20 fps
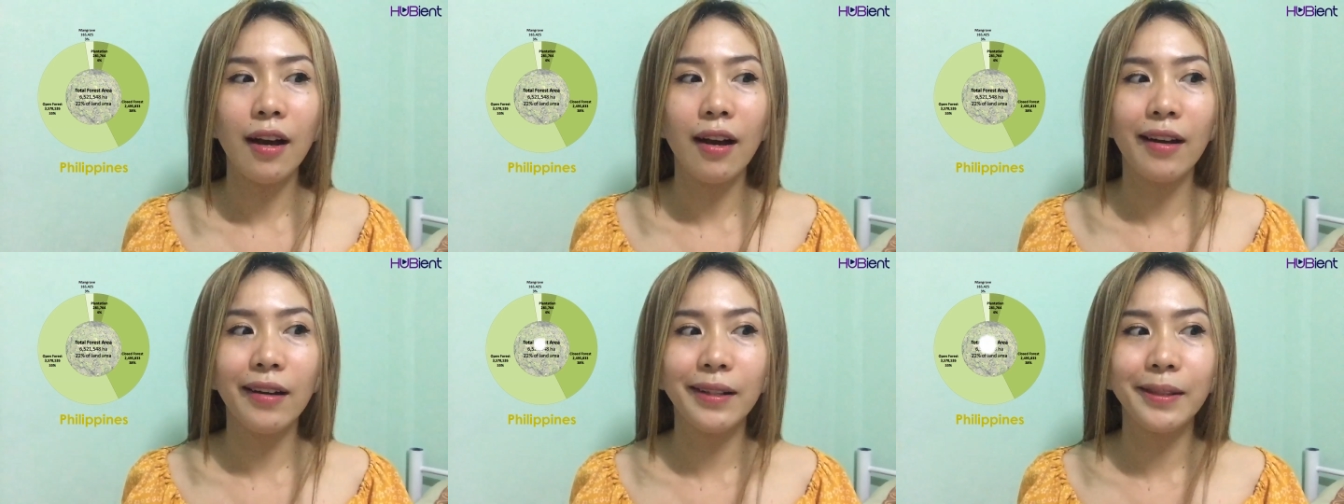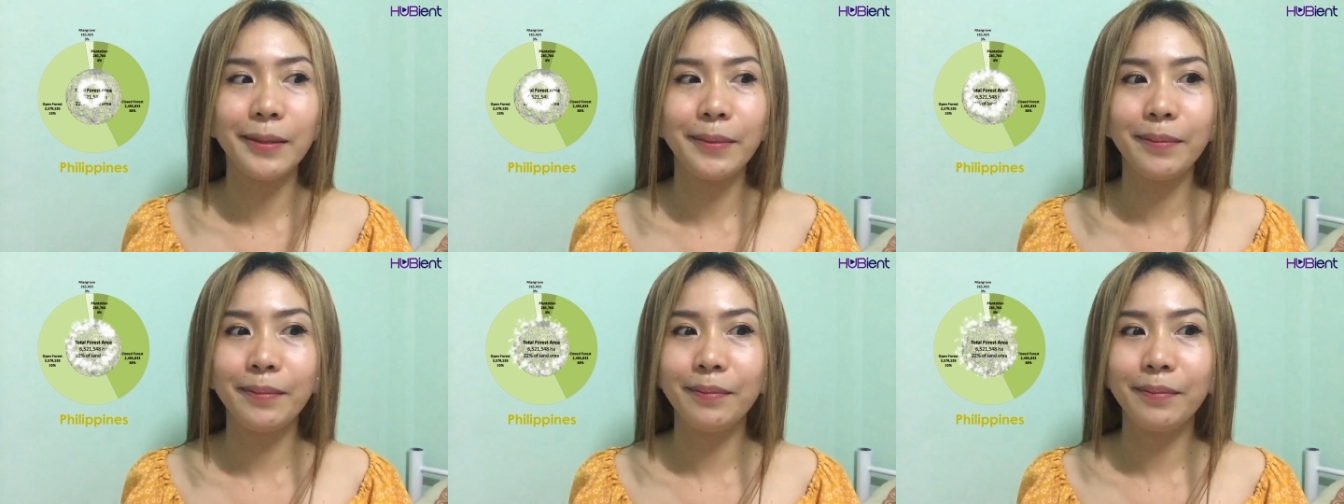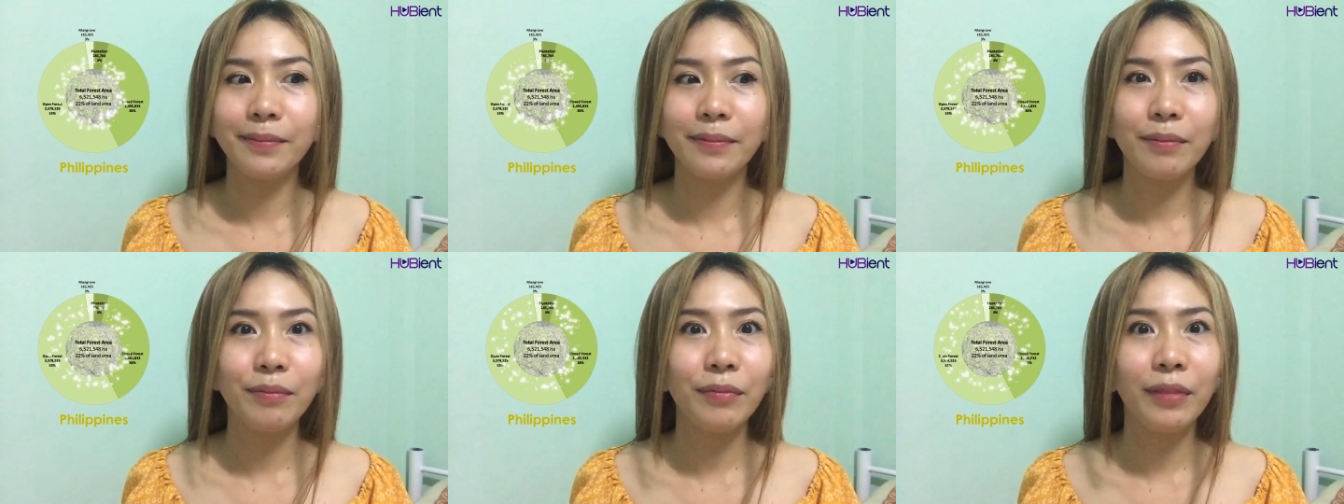
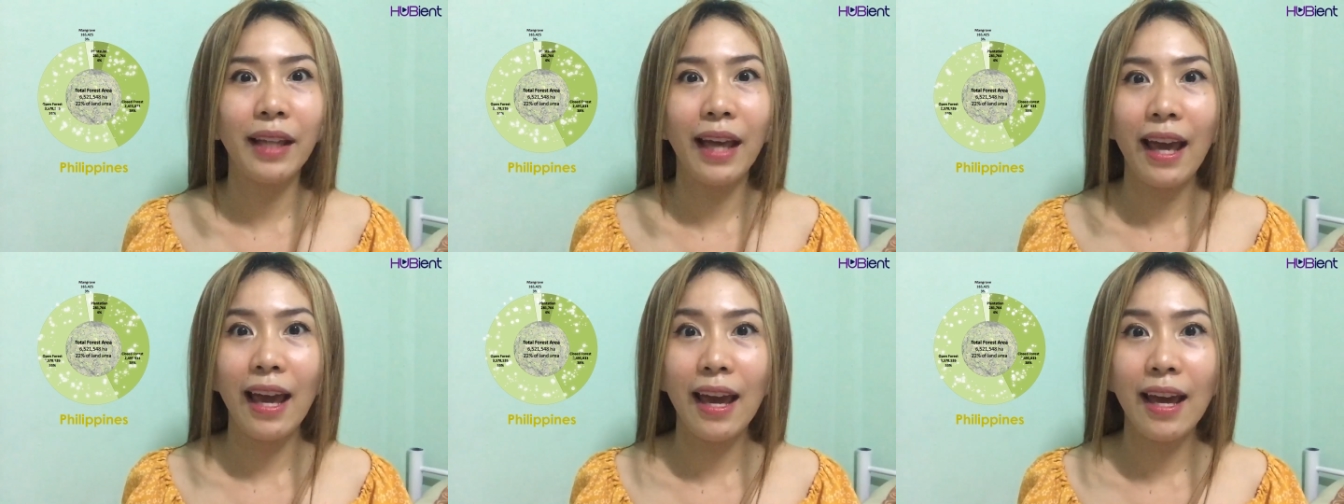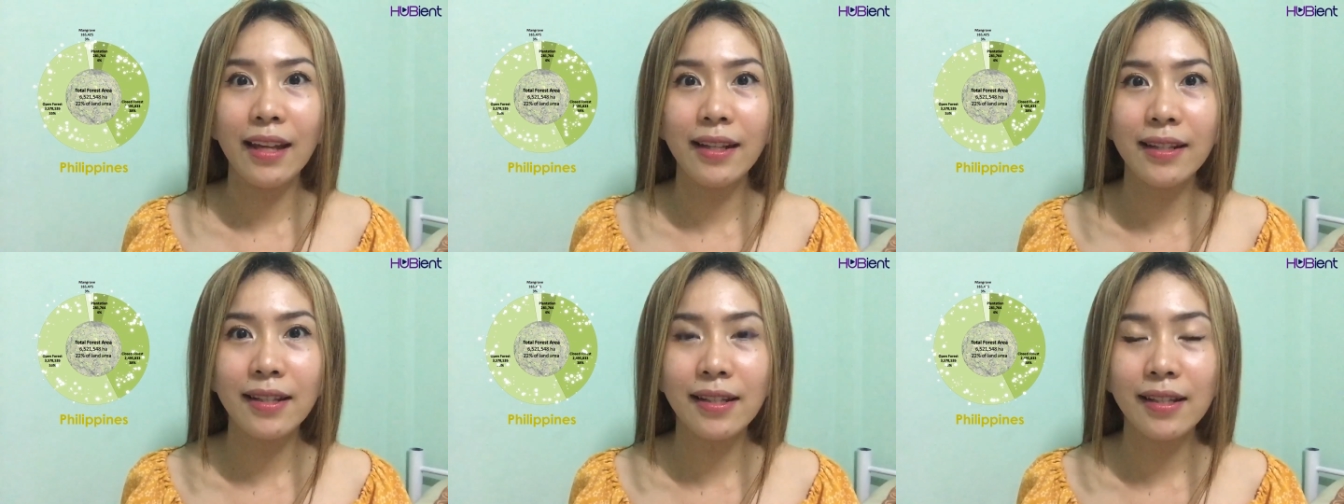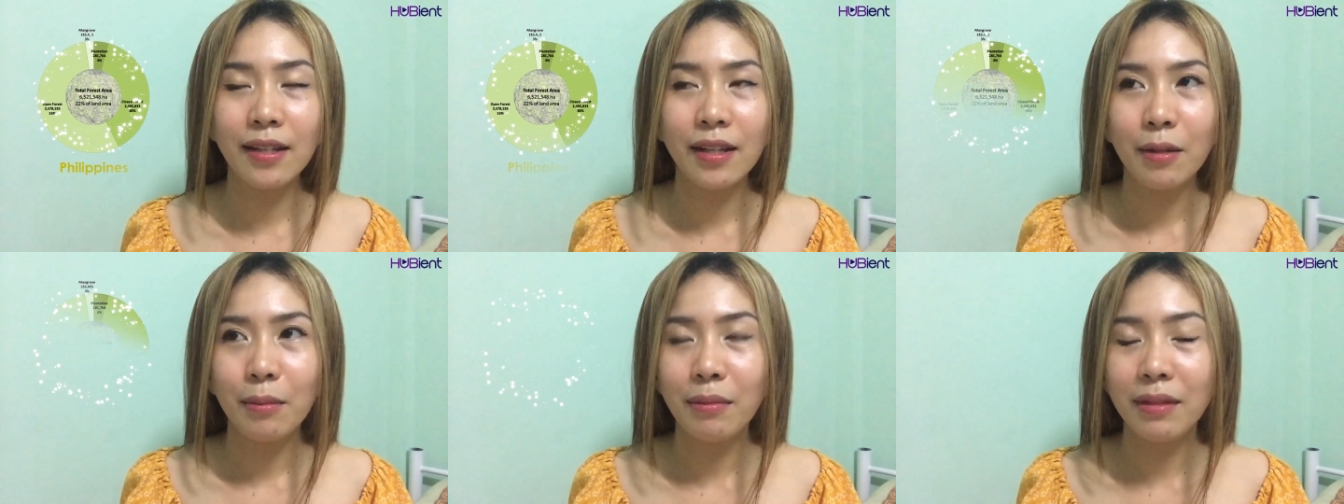um,
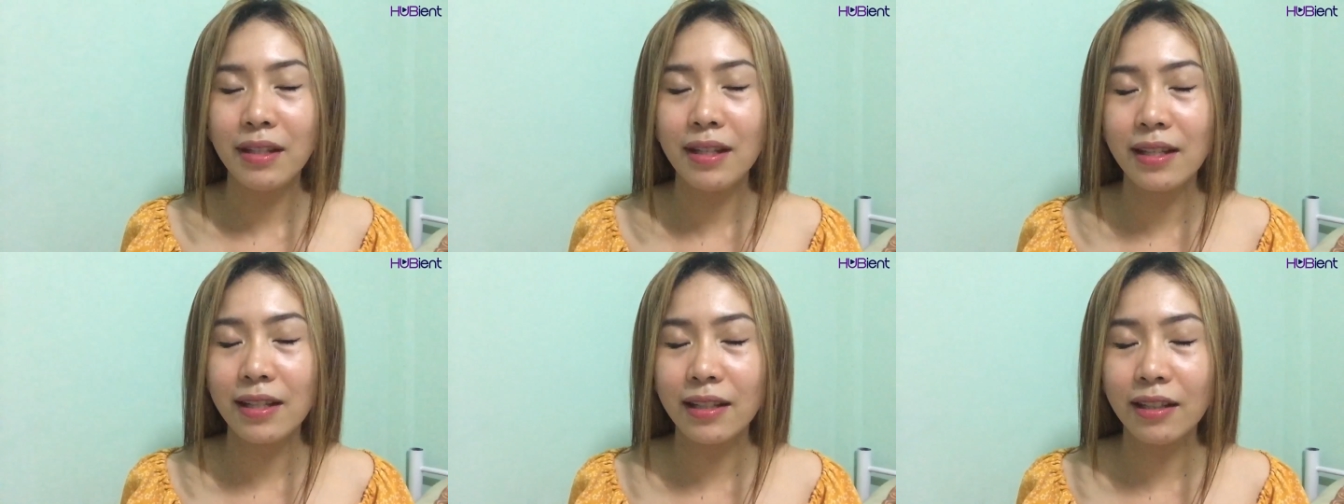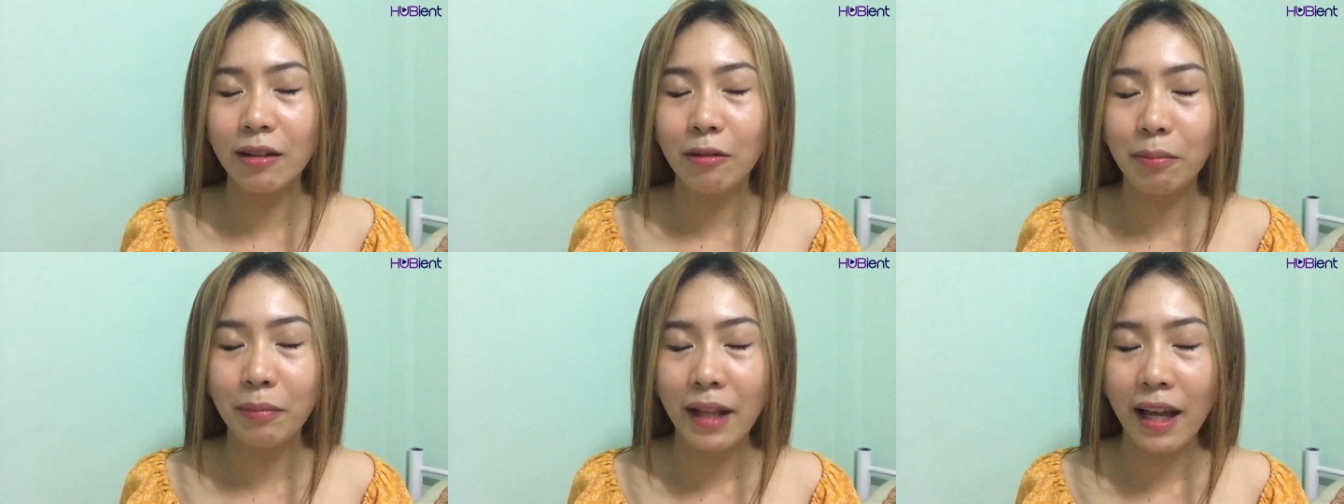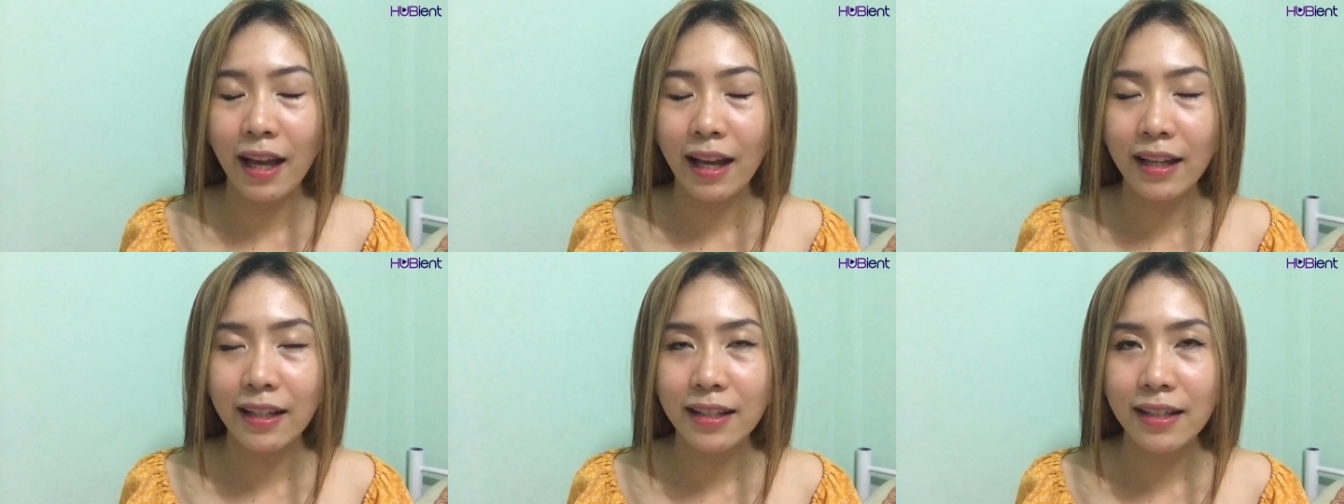plants, medicinal
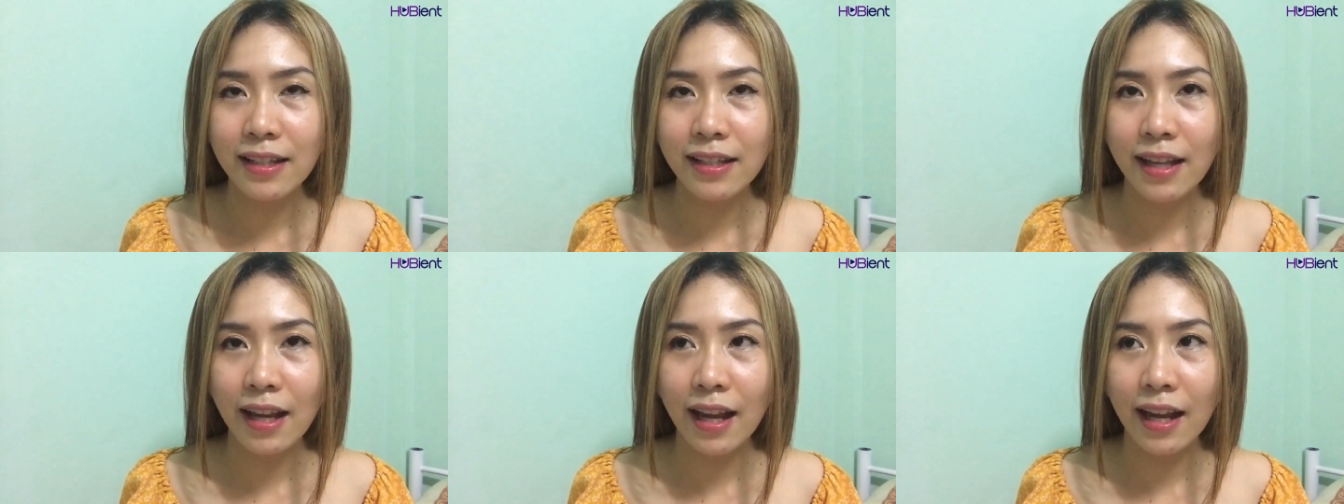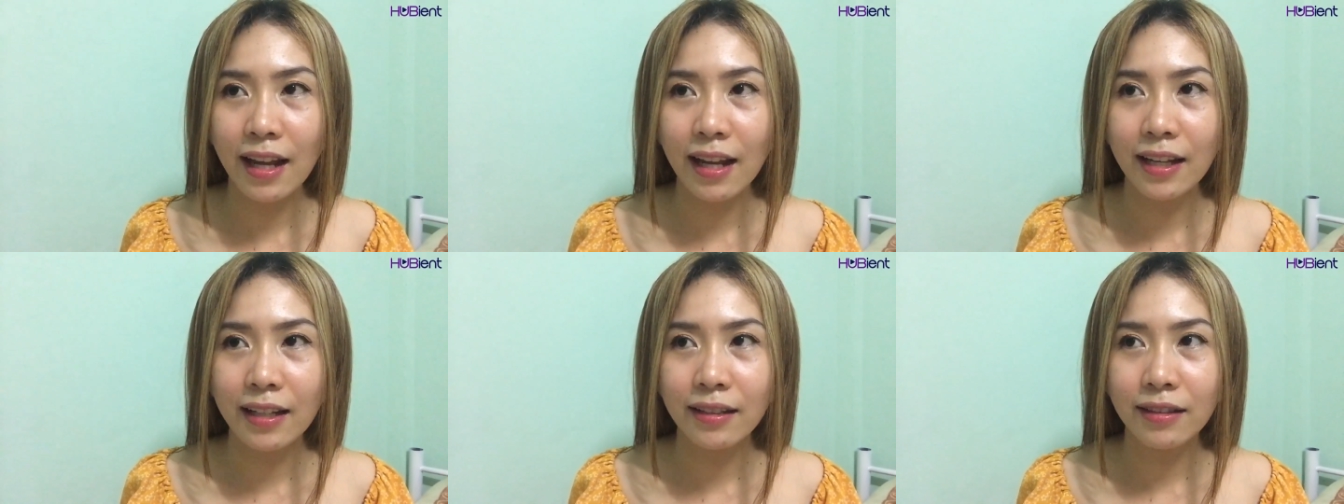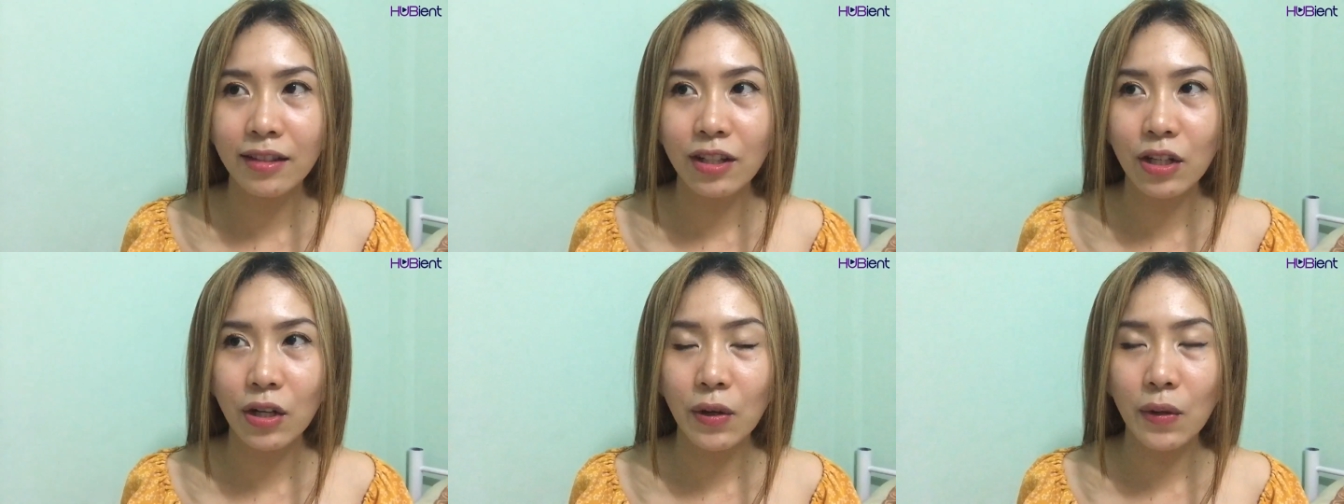plants,
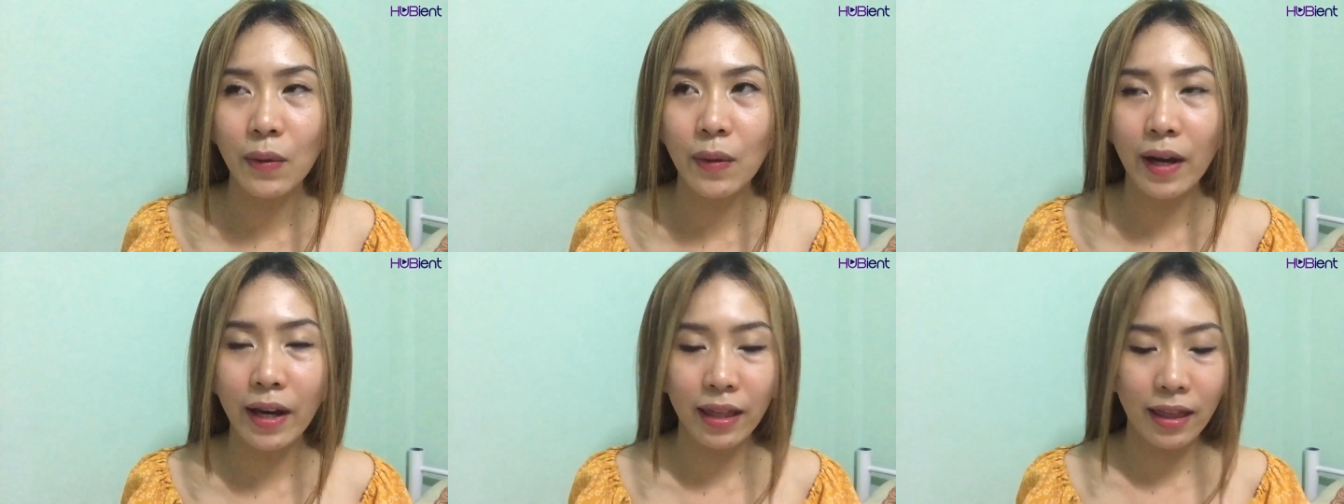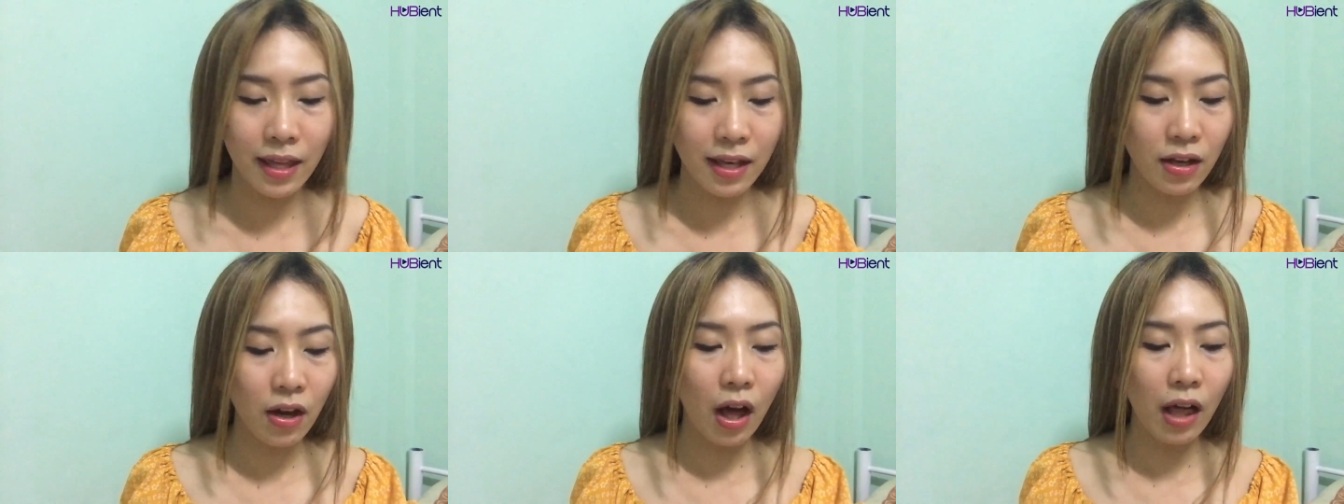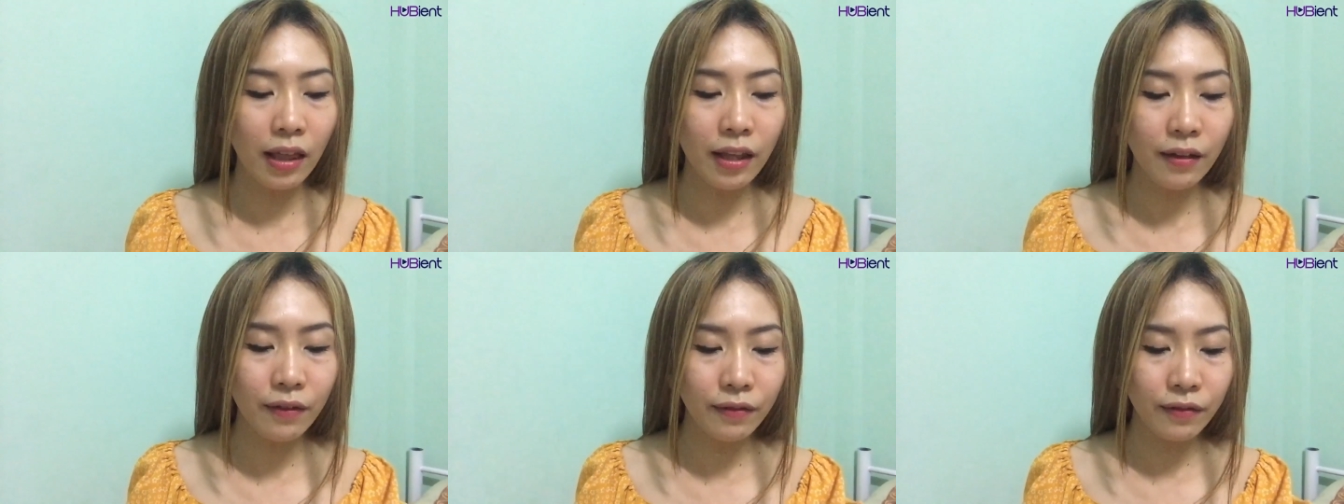and, you know, I think
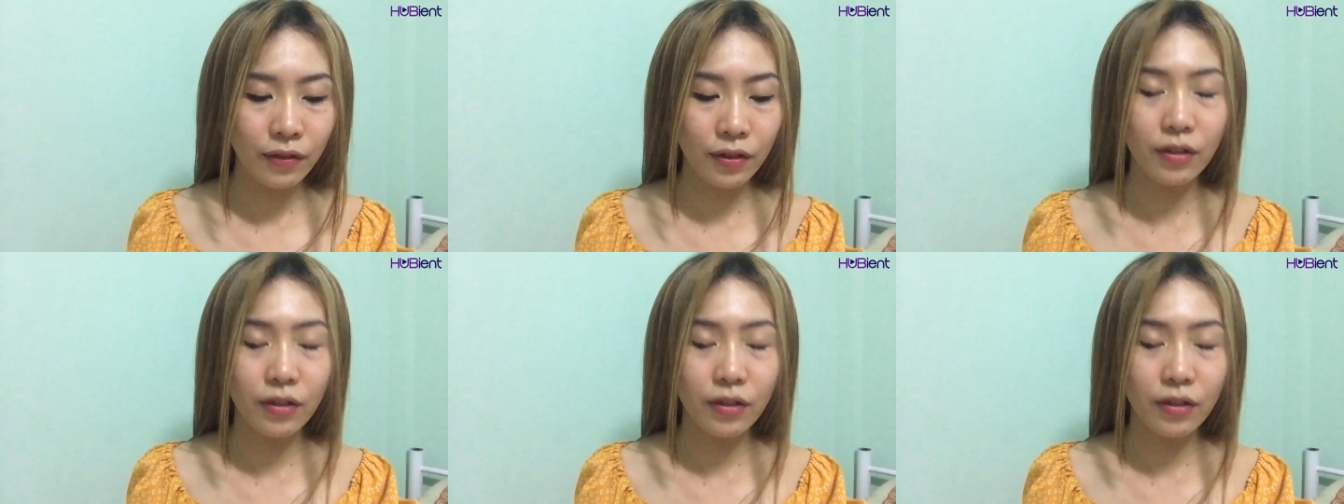olive,